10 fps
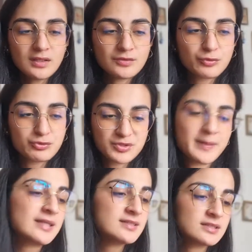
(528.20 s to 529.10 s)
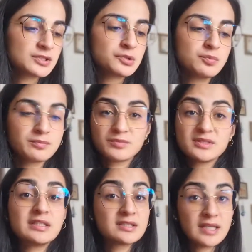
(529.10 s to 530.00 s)
through space, you
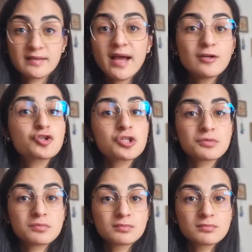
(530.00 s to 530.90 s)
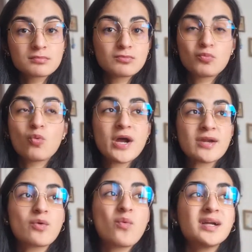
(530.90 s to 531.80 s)
need to take the action. What,
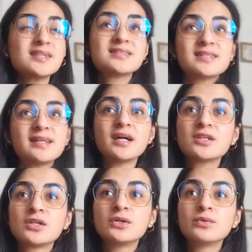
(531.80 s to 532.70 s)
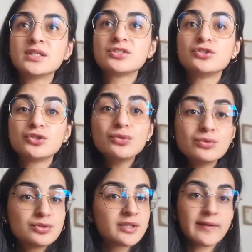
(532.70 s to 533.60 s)
what is it that you need to do
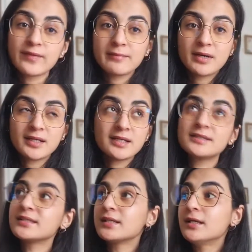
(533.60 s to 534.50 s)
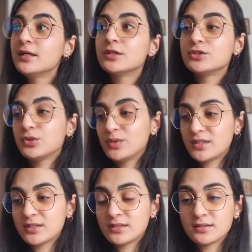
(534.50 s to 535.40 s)
to get that money? Is it, do you need
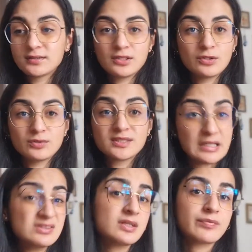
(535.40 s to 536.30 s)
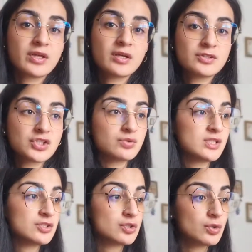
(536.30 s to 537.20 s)
to, you know, sell something? Do you
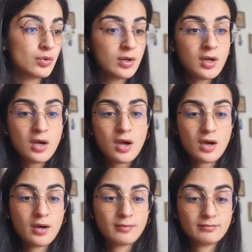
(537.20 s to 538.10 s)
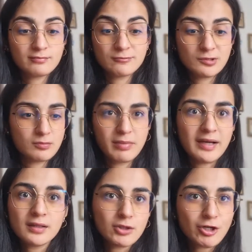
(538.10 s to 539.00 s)
need to um, buy
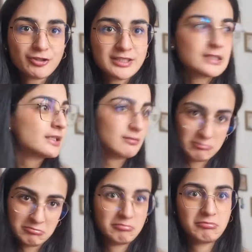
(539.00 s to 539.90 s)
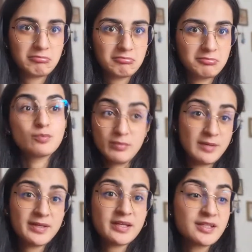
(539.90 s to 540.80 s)
a lottery ticket?
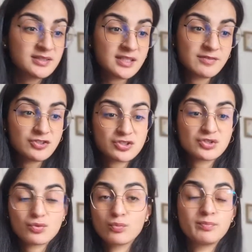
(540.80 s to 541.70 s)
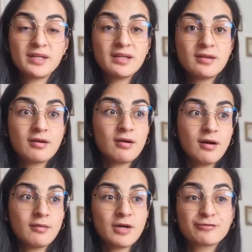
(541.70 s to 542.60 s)
Maybe it is even just being
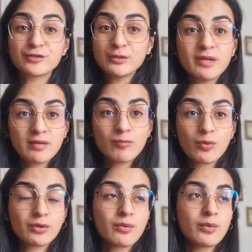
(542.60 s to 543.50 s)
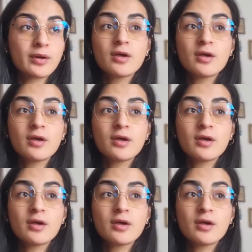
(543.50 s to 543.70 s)
um, affirming more or